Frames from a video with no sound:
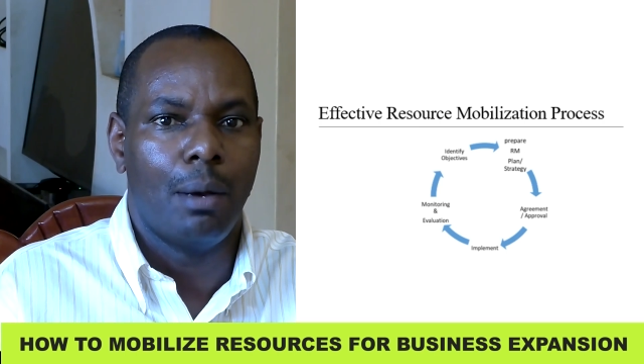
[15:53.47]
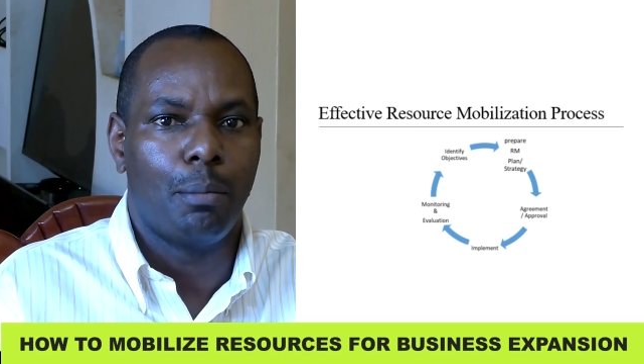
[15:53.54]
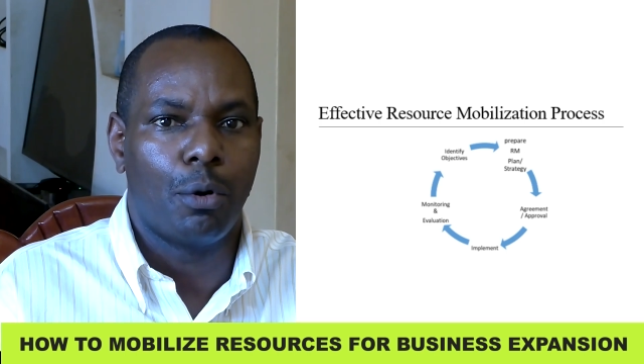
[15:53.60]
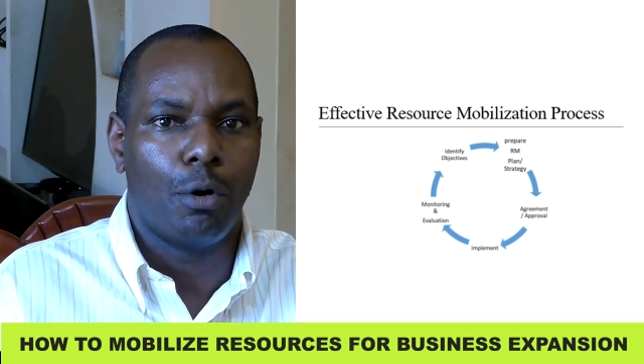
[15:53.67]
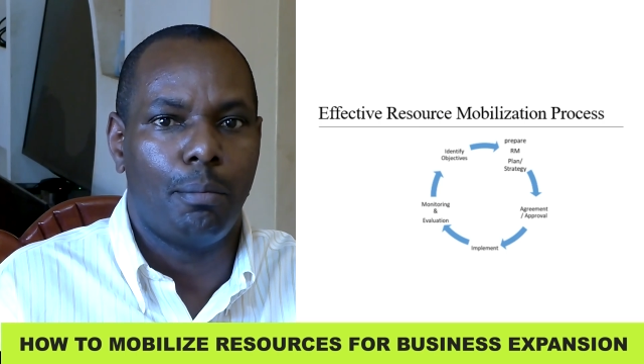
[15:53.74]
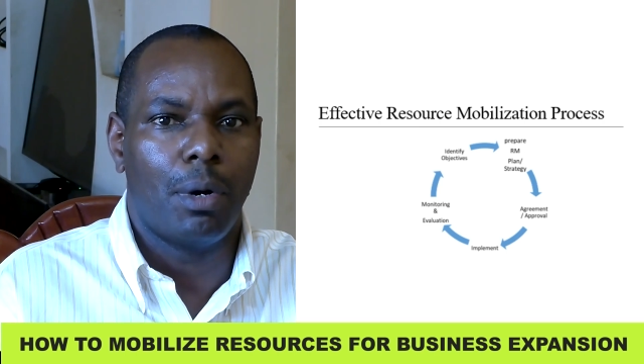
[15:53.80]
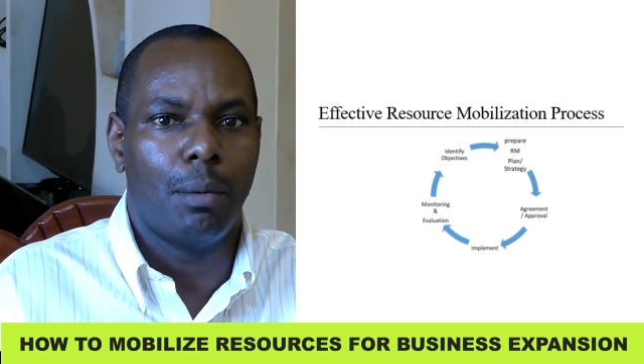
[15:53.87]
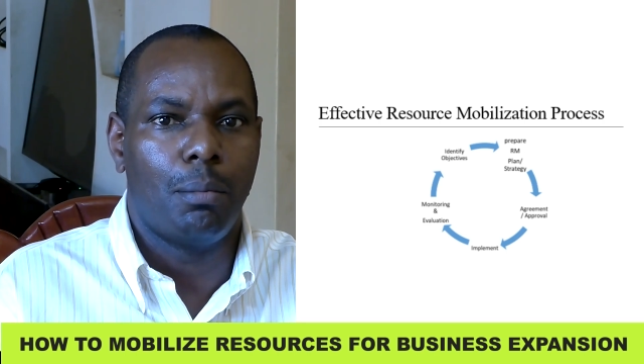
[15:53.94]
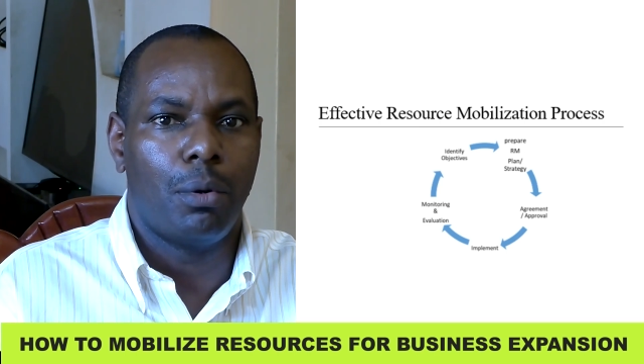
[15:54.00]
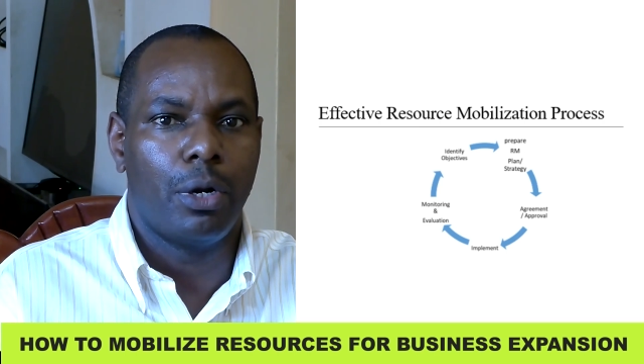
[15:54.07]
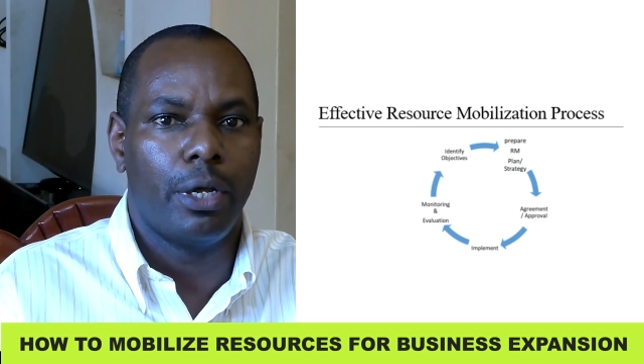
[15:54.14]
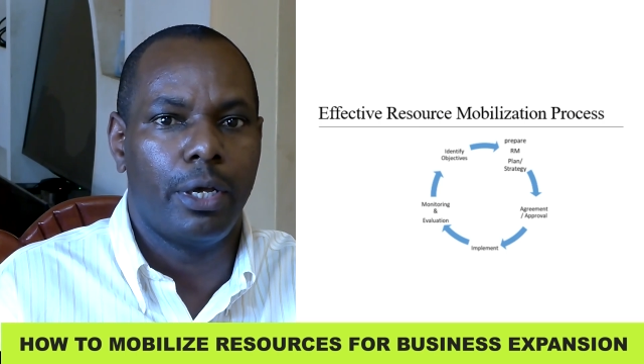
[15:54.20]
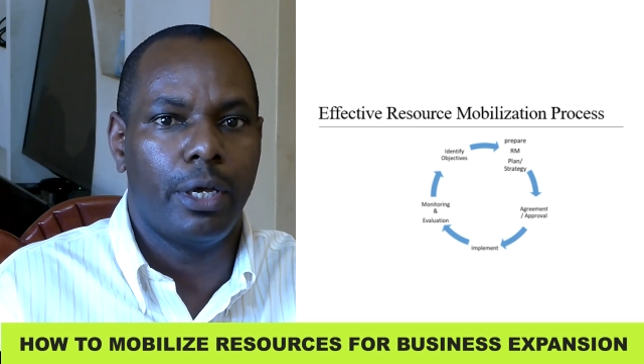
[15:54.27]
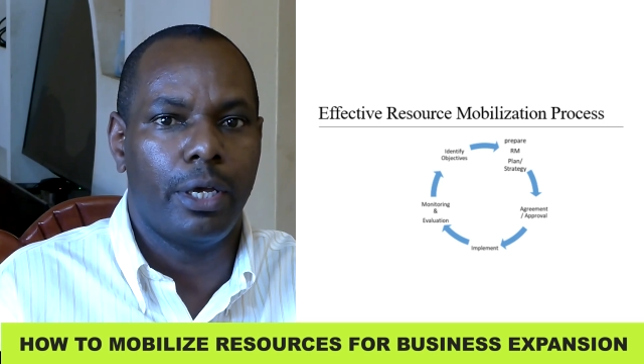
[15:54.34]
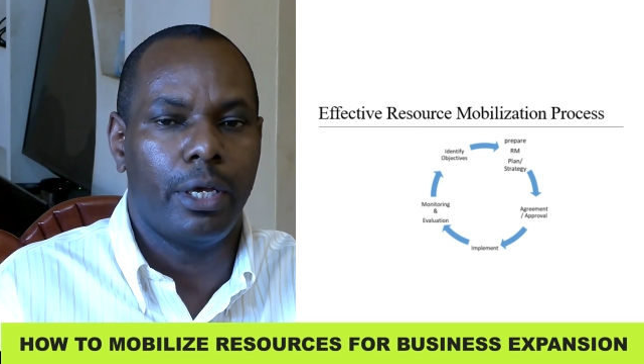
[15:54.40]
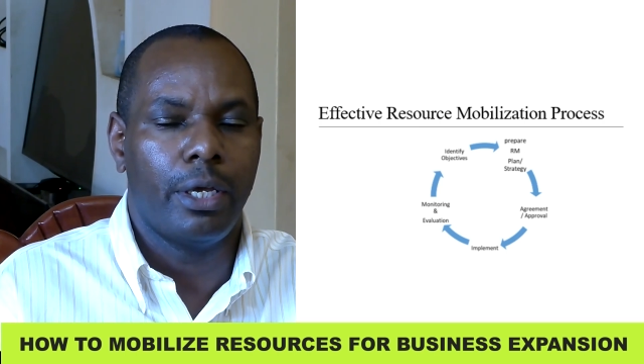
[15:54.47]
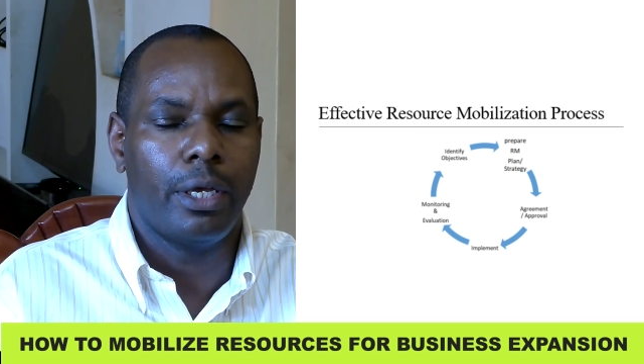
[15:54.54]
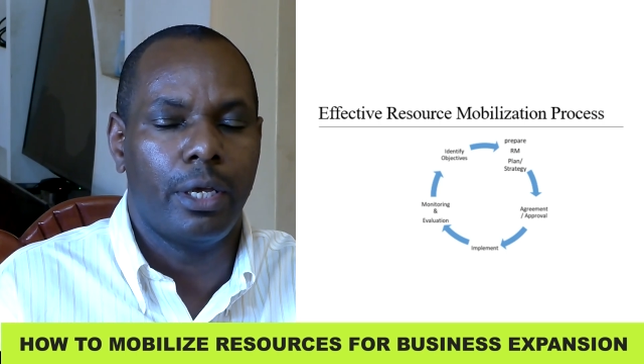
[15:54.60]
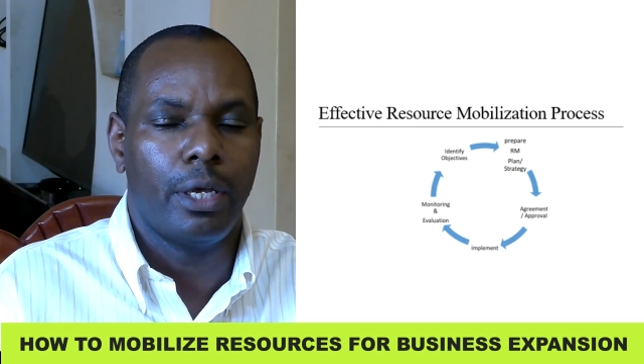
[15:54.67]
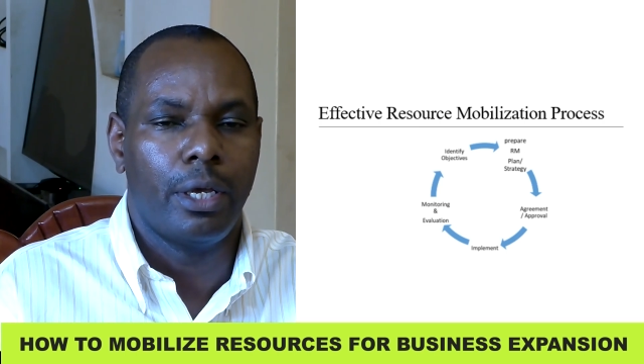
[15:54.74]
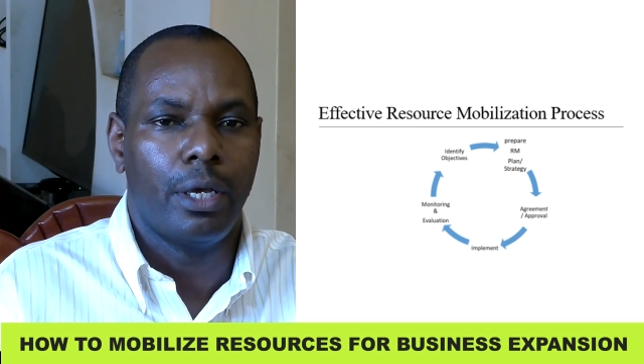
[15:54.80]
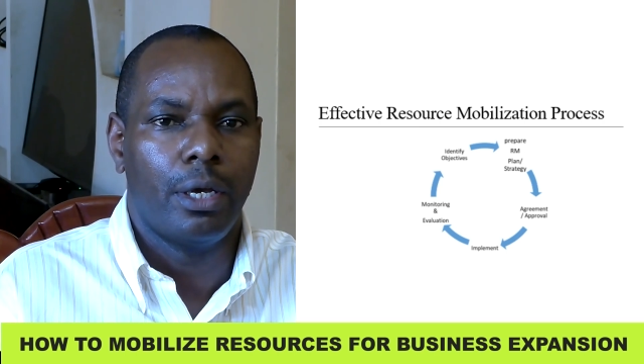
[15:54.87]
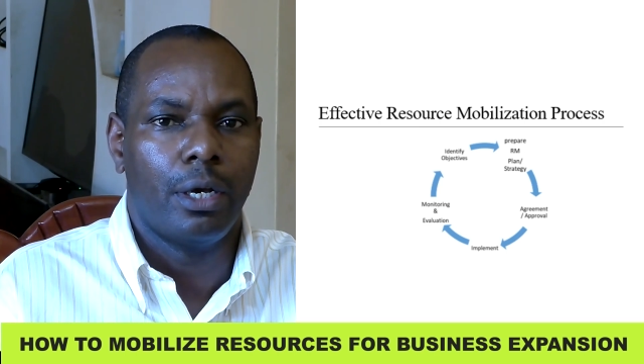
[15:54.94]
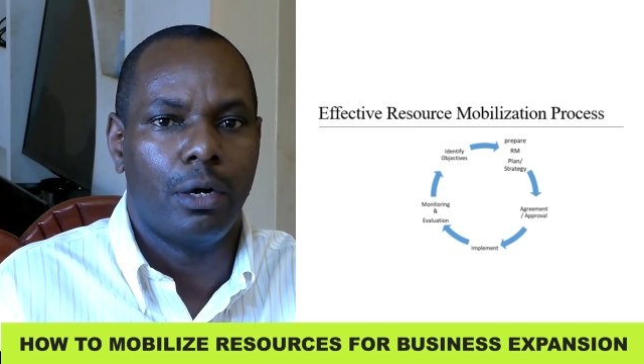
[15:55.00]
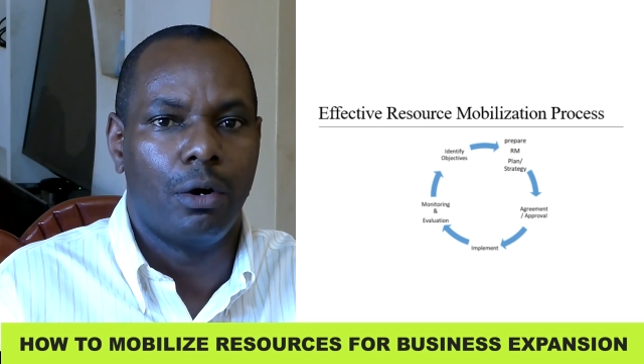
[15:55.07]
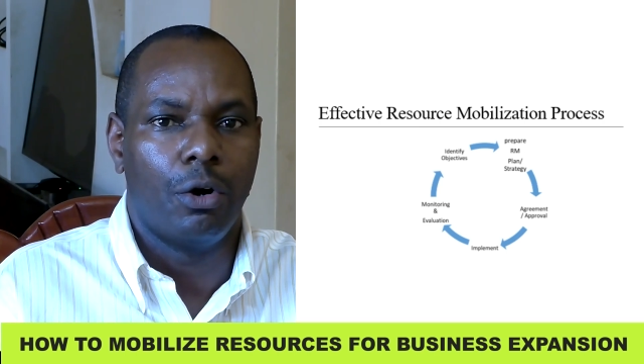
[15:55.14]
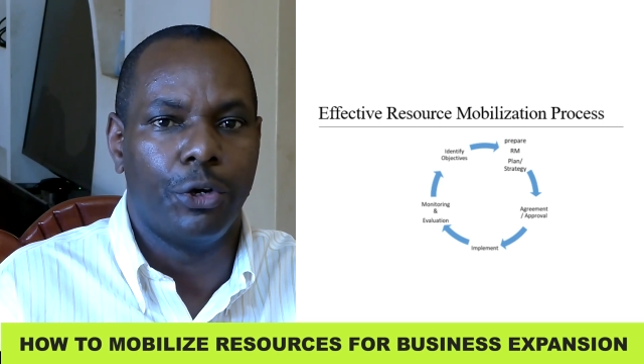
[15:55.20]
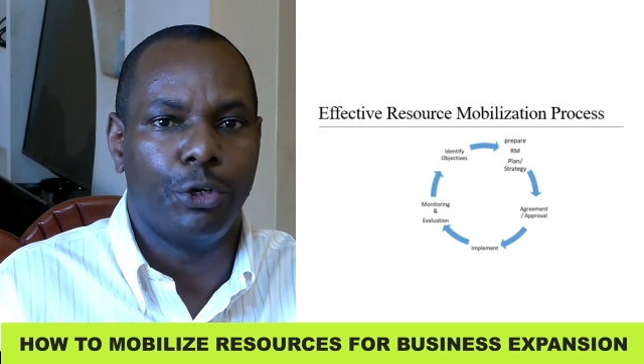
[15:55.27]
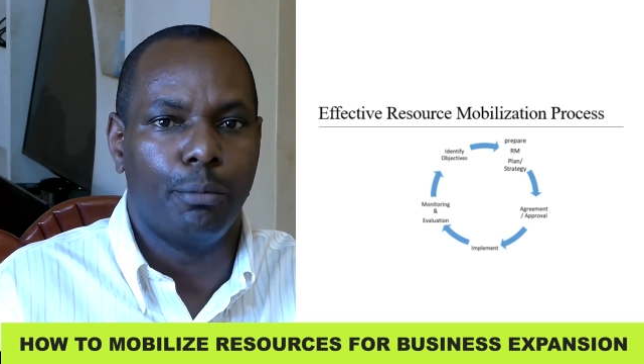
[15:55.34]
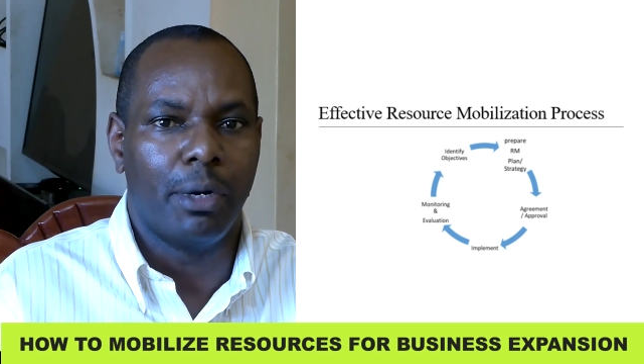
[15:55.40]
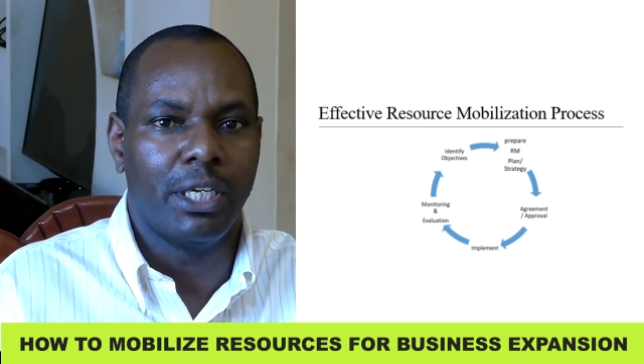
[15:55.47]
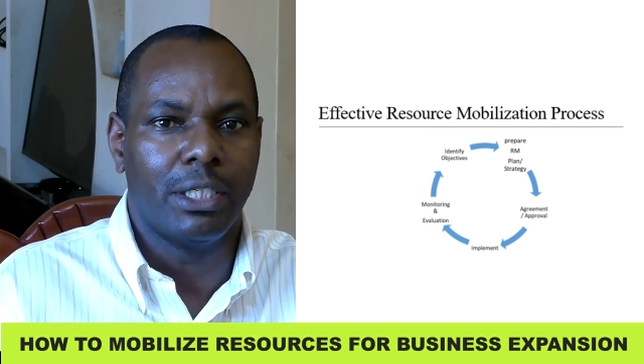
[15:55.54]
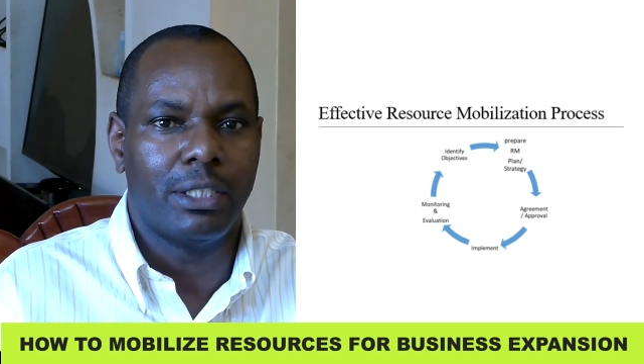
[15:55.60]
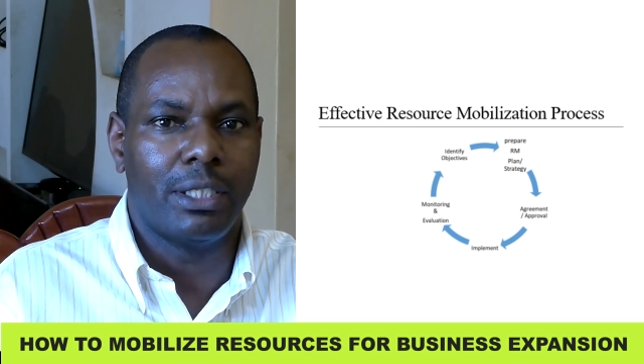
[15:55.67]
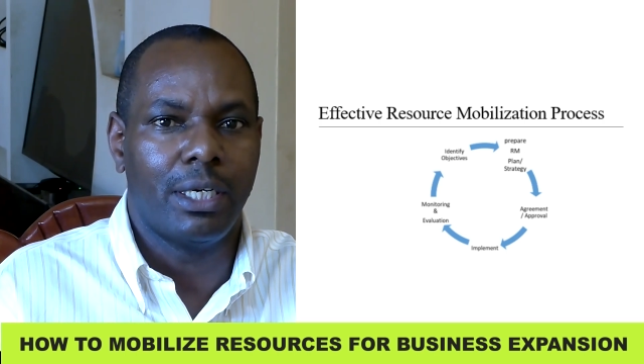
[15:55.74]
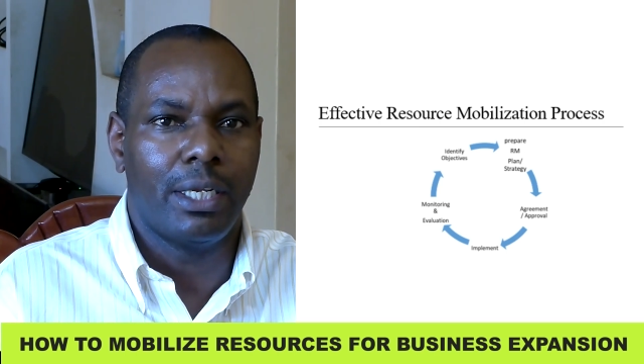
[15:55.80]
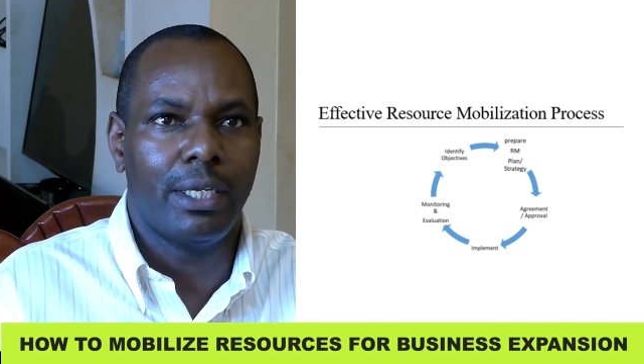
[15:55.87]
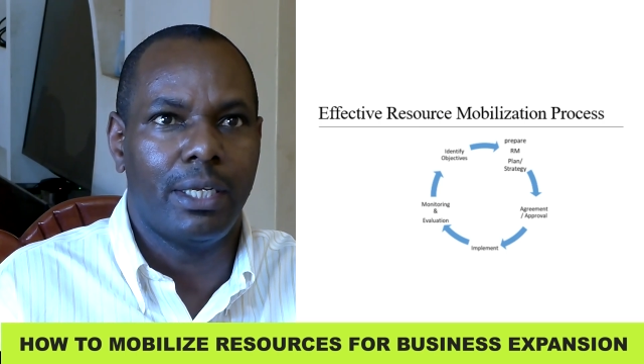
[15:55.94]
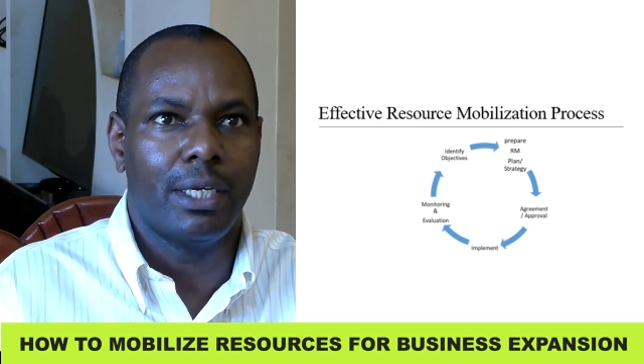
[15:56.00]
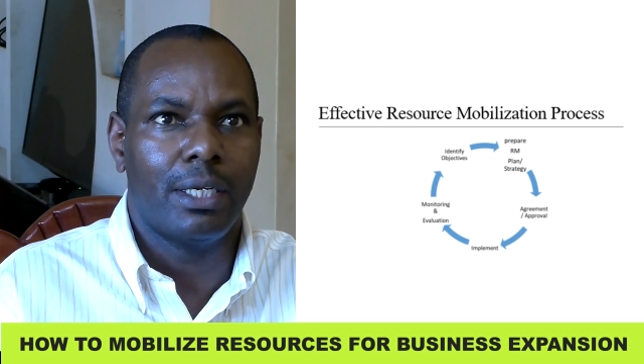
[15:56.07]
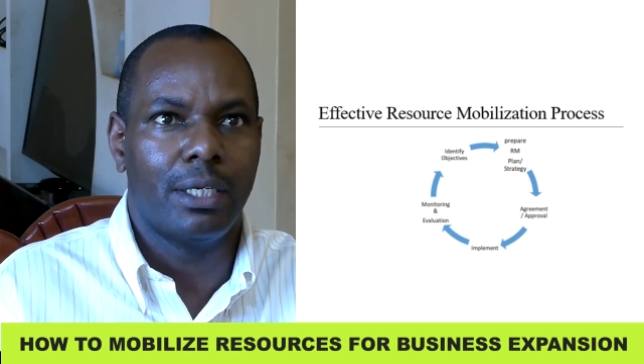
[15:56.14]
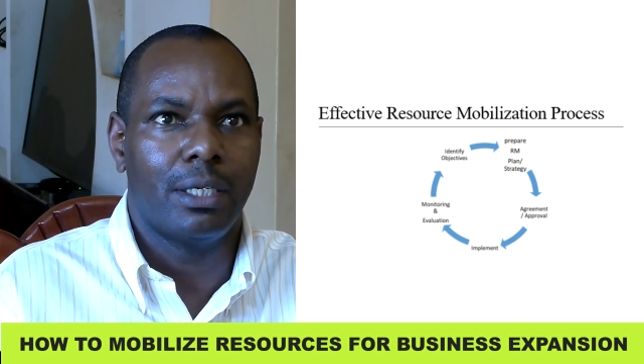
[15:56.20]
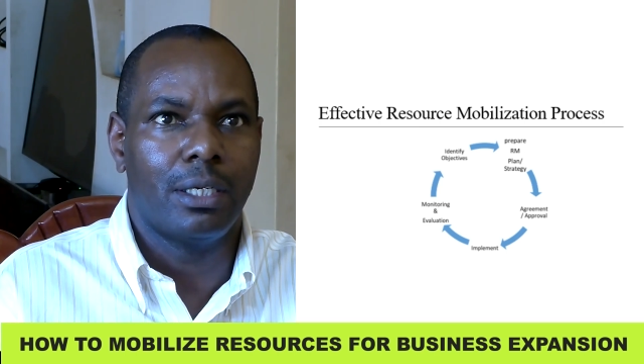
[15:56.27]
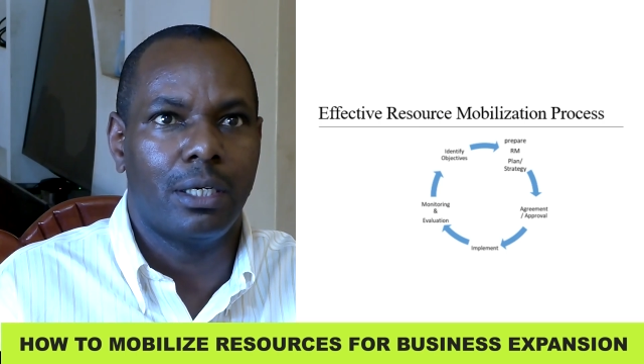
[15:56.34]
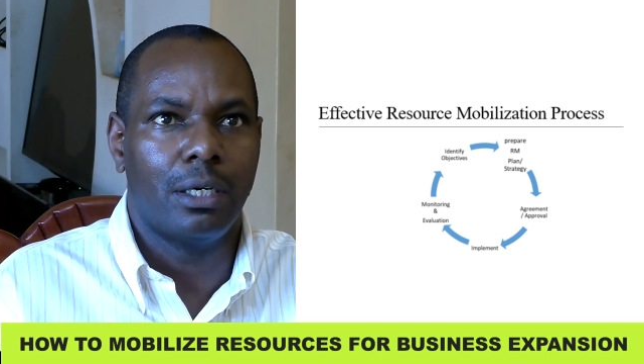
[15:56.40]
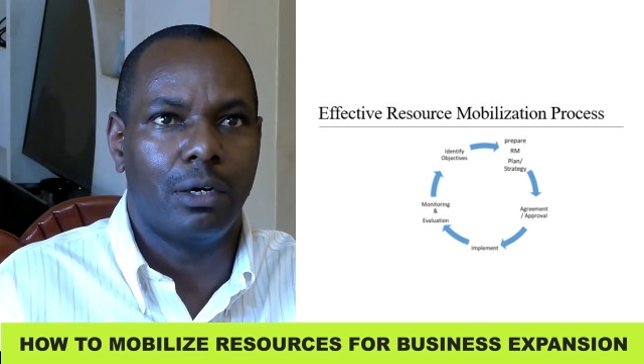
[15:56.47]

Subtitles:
probably, or humanitarian